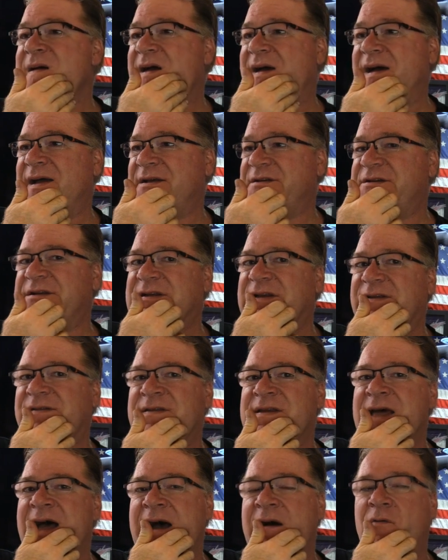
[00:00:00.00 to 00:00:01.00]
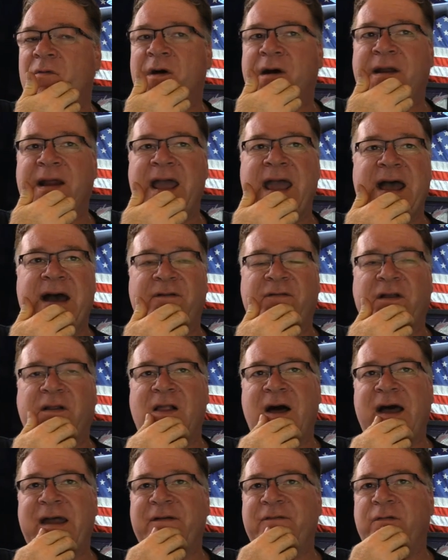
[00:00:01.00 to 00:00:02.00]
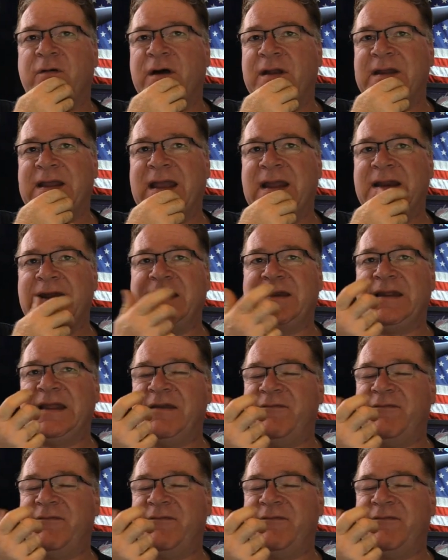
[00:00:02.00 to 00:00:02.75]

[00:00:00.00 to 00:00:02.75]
Uh, she does not want to have a live one in it,